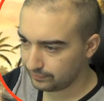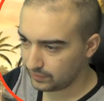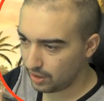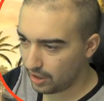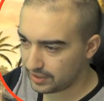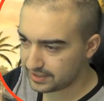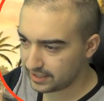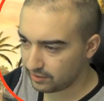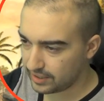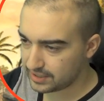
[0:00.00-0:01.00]
Earnings
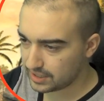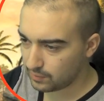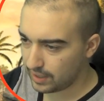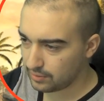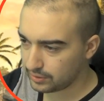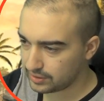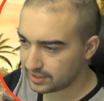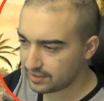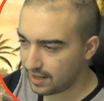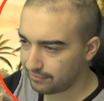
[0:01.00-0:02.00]
increase as well, good
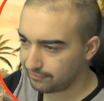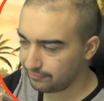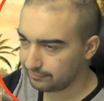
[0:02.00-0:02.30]
stuff.